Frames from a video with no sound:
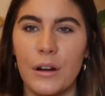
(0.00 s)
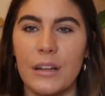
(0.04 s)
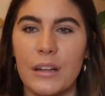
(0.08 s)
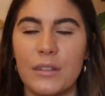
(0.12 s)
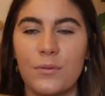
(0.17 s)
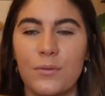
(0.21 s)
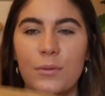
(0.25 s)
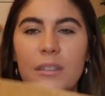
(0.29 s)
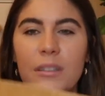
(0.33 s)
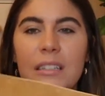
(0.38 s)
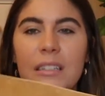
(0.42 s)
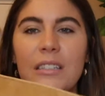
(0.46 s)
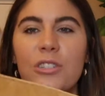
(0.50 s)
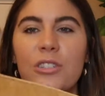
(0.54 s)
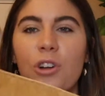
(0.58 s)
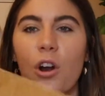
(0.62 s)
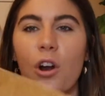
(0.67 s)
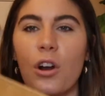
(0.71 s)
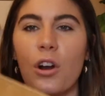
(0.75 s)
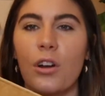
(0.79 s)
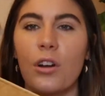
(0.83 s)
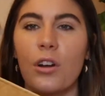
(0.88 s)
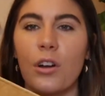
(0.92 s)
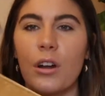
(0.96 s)
It's really
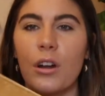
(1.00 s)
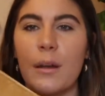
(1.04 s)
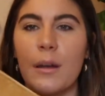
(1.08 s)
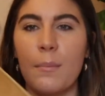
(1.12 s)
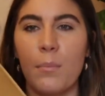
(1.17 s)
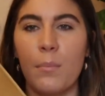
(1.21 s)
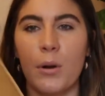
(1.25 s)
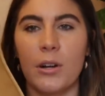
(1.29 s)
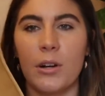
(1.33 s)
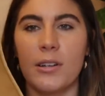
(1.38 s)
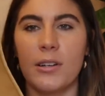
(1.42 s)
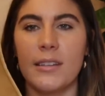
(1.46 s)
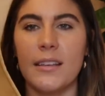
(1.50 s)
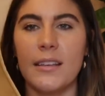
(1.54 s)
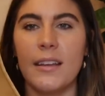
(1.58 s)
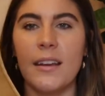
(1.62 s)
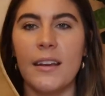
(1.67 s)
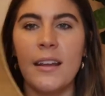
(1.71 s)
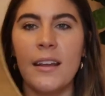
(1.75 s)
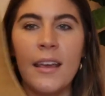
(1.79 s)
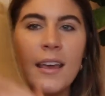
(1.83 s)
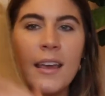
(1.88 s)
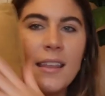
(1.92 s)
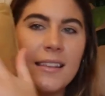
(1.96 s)
darker in person.